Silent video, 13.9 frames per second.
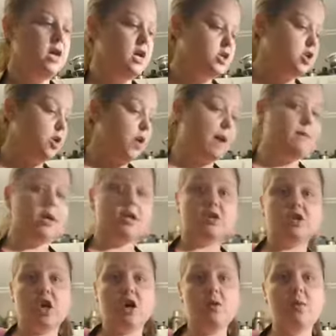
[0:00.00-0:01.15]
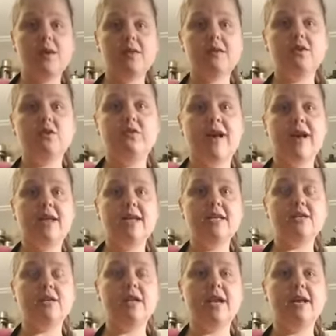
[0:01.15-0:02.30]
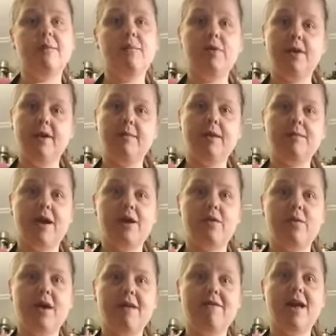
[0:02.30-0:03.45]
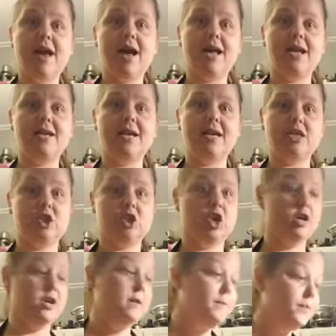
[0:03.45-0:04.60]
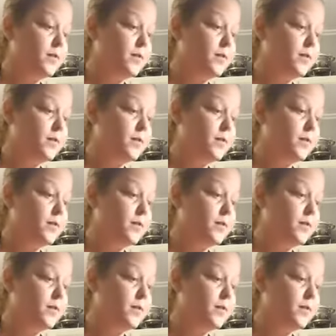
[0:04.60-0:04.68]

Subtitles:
So I'm going to start with the souvlaki so that I can put it in my microwave and get it started.